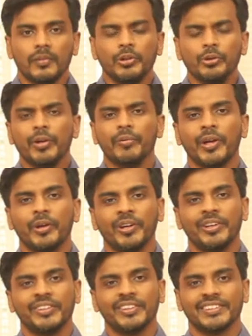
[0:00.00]
Today we are
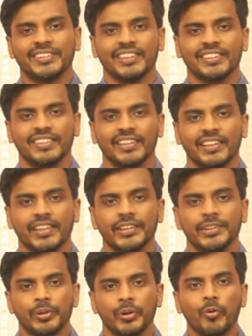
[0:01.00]
going to discuss,
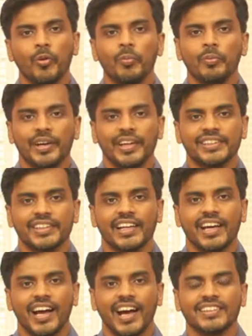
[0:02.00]
is your home is an
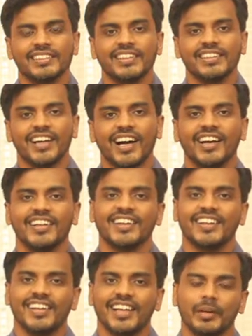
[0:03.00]
asset or
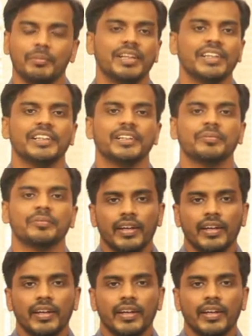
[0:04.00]
liability?